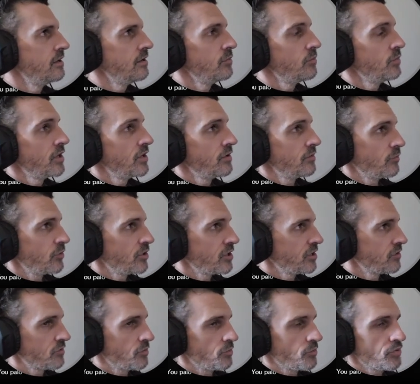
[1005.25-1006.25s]
But we
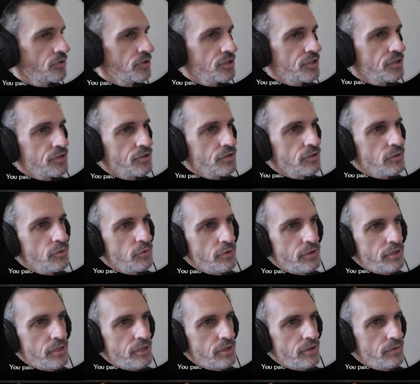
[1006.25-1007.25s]
get some pretty good loot
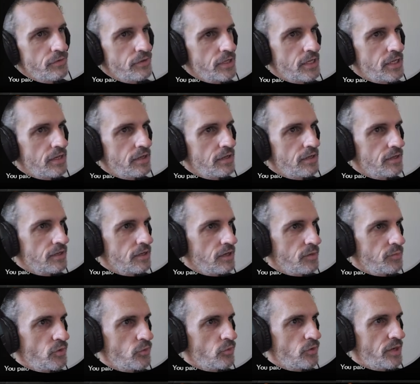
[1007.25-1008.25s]
here. We got a
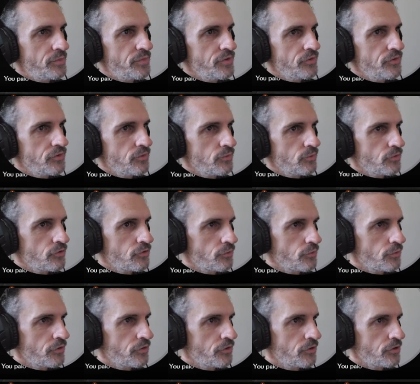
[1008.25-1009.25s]
couple weapons, which are
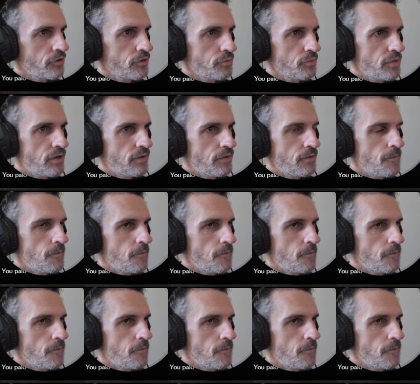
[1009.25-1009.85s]
worth a good amount.